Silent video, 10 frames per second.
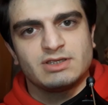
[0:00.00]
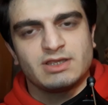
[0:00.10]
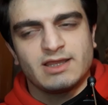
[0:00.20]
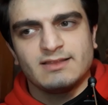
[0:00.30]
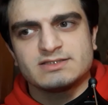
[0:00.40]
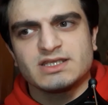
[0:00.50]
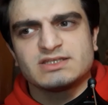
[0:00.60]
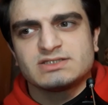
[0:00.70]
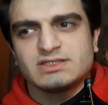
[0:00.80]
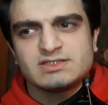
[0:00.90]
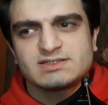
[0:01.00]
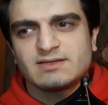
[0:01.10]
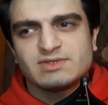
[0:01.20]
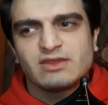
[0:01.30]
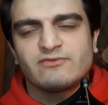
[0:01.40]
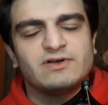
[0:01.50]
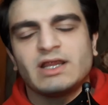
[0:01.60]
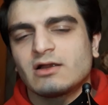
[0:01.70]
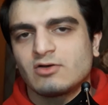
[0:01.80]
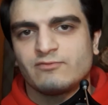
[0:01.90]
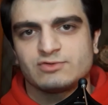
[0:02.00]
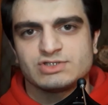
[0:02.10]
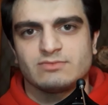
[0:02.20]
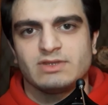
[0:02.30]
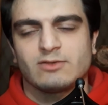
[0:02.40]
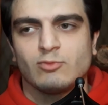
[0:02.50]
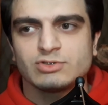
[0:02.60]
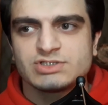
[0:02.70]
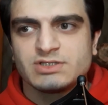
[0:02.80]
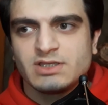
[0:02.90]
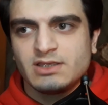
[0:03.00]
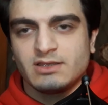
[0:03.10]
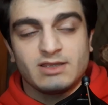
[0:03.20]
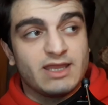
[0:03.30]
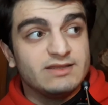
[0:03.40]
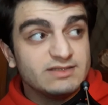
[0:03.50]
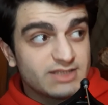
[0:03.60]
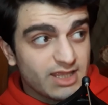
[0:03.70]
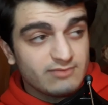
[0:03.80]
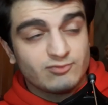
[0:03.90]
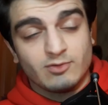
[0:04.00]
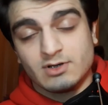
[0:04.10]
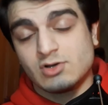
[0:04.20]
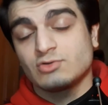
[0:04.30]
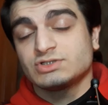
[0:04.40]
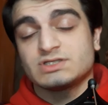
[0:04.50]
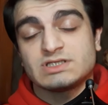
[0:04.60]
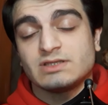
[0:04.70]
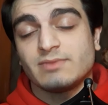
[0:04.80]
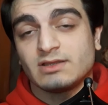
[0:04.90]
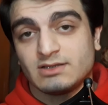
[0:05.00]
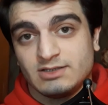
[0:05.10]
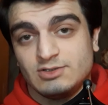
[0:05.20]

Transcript: And let's say it's something very uncomfortable, like what and it came from unconscious independently.